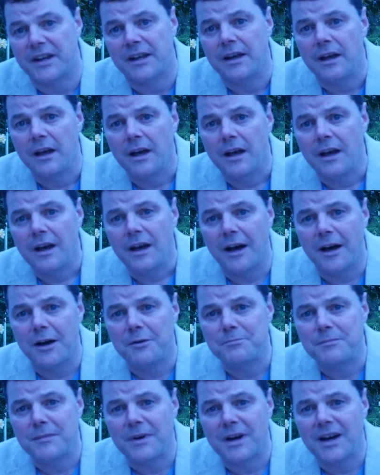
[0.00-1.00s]

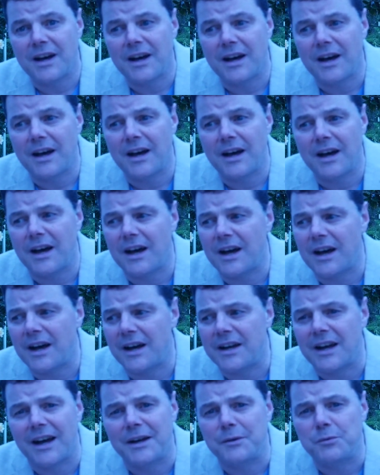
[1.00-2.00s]

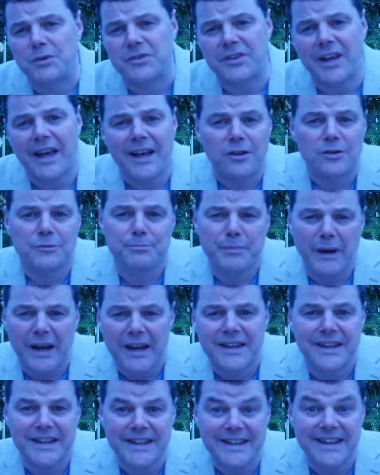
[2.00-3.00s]
I was held
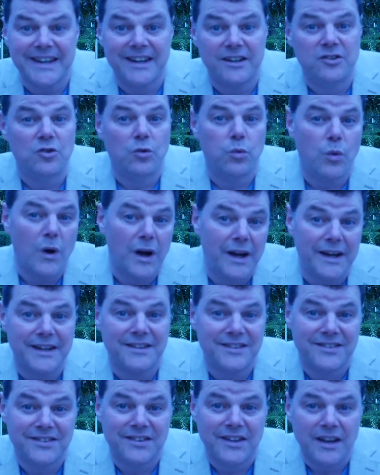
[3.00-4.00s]
back a year
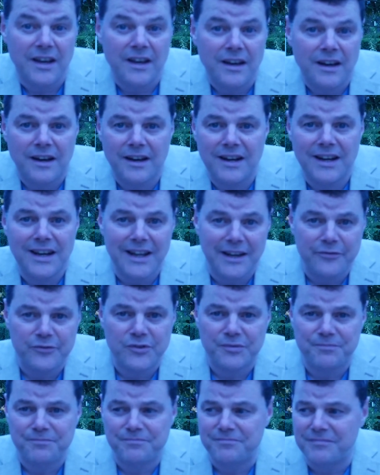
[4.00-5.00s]
twice. I
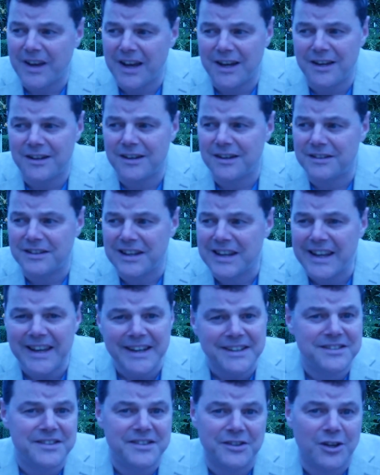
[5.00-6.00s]
left
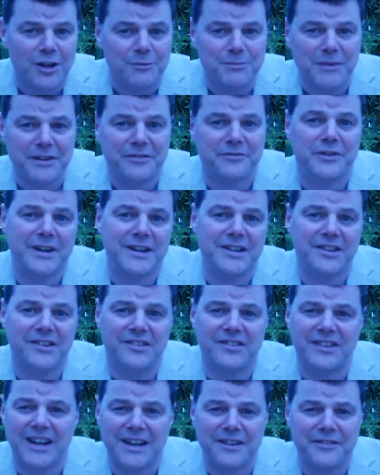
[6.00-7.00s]
later than all my
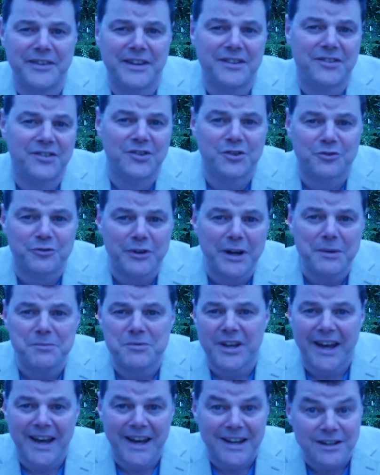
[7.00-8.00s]
friends, having
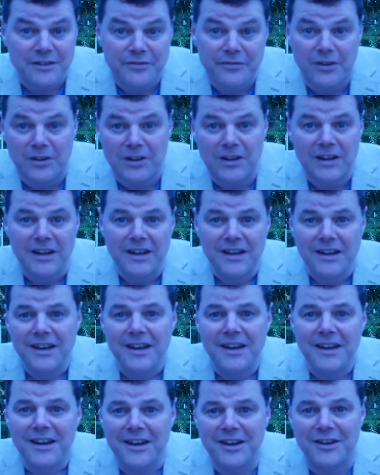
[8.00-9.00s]
scraped a handful
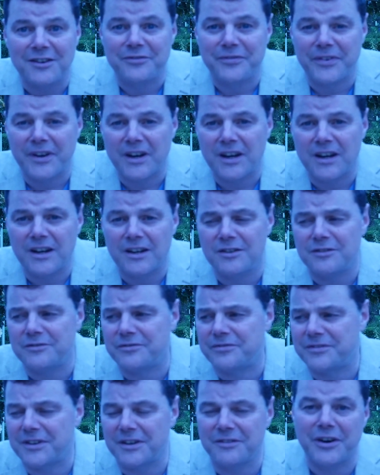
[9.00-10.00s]
of
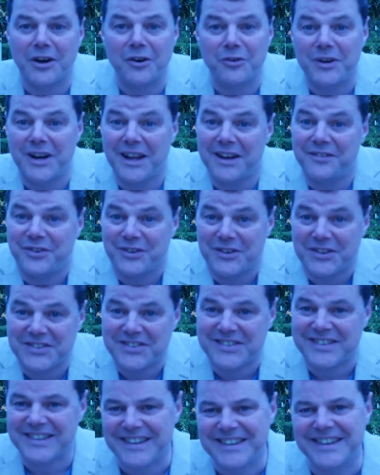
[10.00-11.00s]

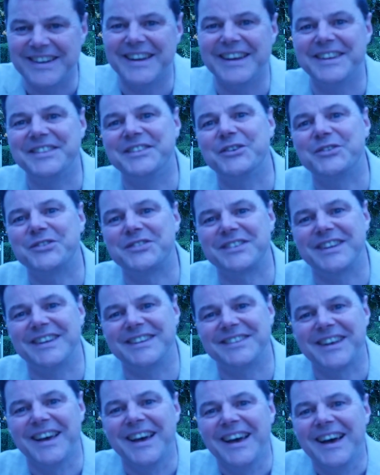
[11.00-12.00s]
O-levels in those
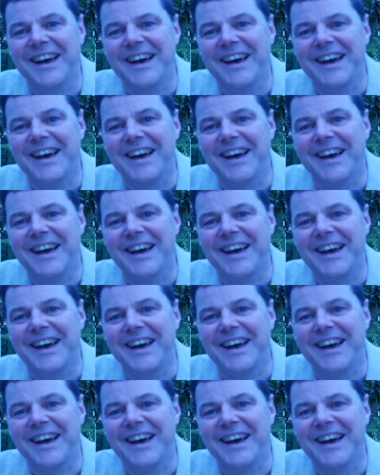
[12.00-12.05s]
days.